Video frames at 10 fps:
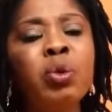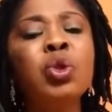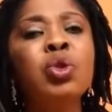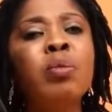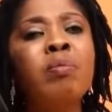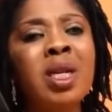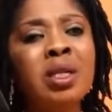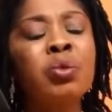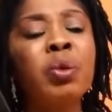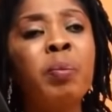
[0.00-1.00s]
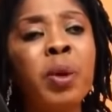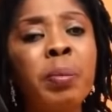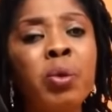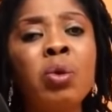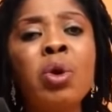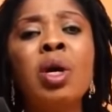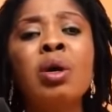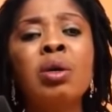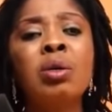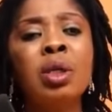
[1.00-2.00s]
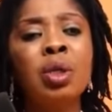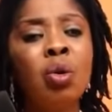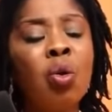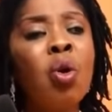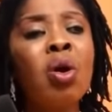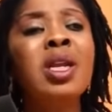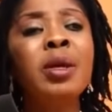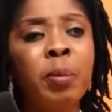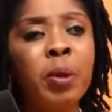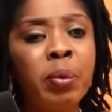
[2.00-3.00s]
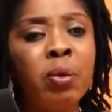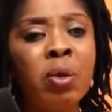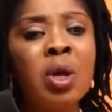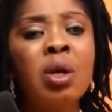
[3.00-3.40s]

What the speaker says: you should mix with people you know, godly people,